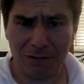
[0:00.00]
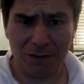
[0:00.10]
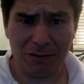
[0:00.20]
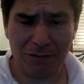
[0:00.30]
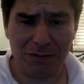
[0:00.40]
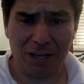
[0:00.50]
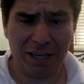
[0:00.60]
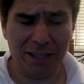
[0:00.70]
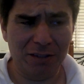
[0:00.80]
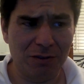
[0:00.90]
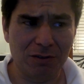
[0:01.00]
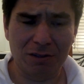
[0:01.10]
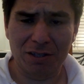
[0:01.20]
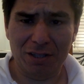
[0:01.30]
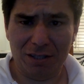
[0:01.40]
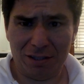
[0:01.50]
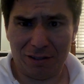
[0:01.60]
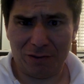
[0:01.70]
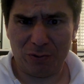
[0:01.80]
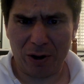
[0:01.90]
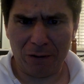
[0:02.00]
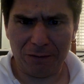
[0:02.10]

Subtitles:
A flying Crown